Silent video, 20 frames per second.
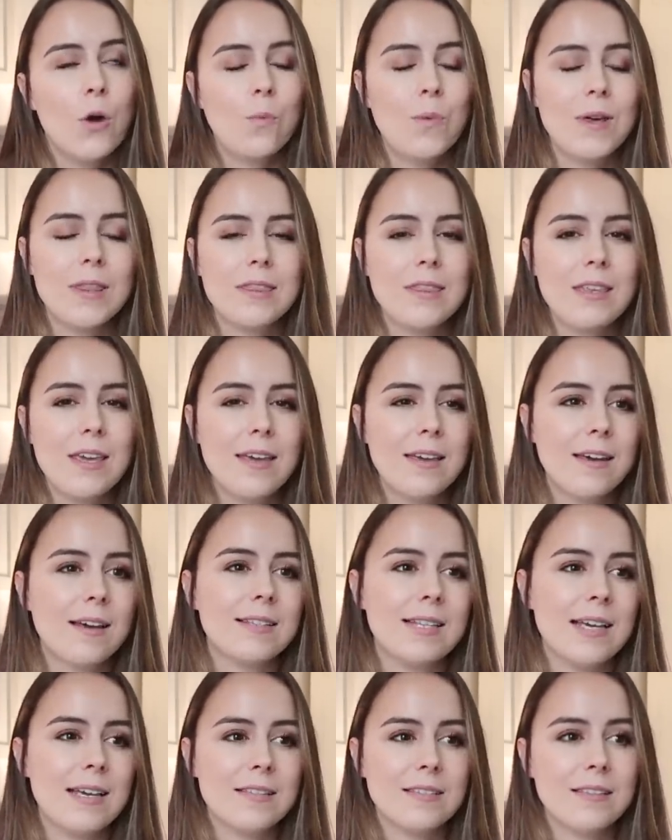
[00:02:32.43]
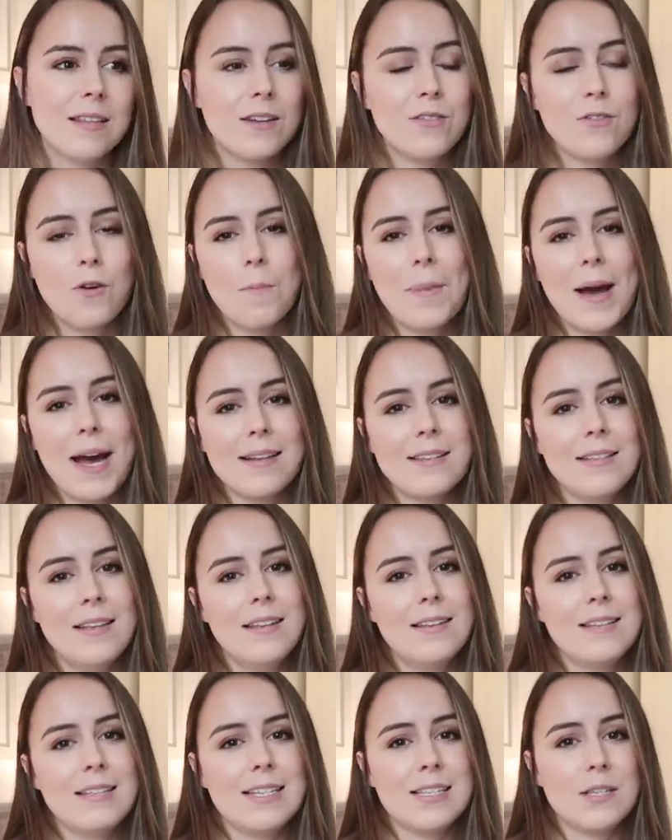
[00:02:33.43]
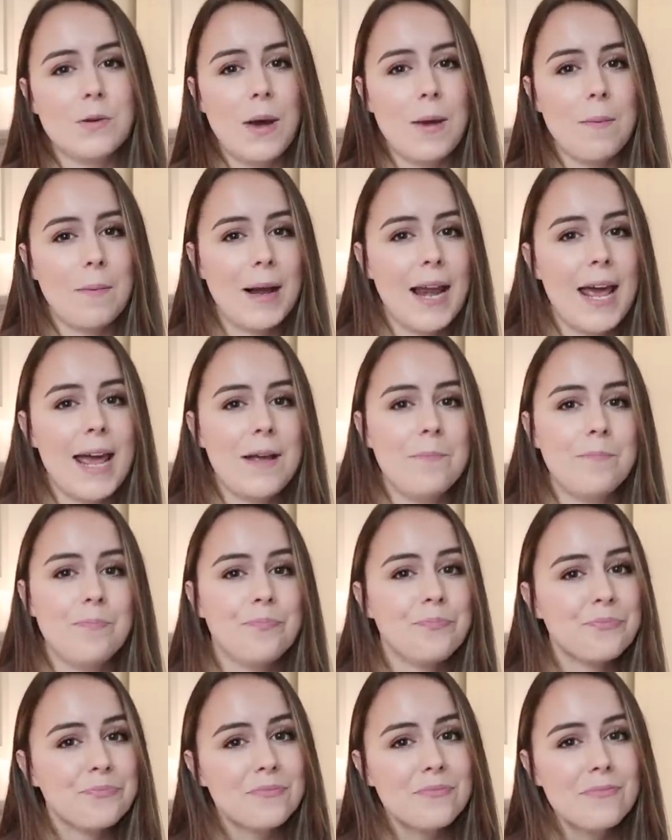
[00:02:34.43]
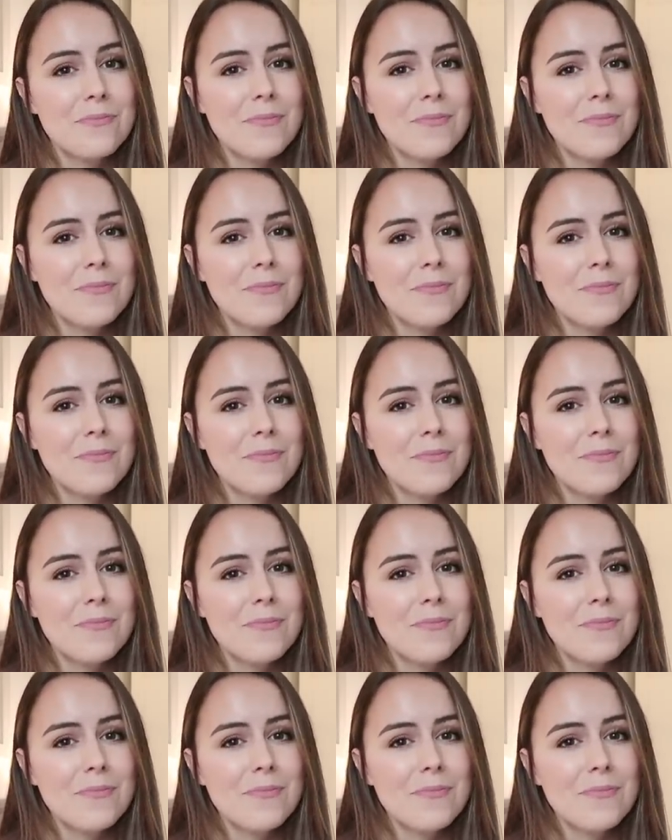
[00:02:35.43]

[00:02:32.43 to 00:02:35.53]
with the, because it's not patterned, it's quite plain,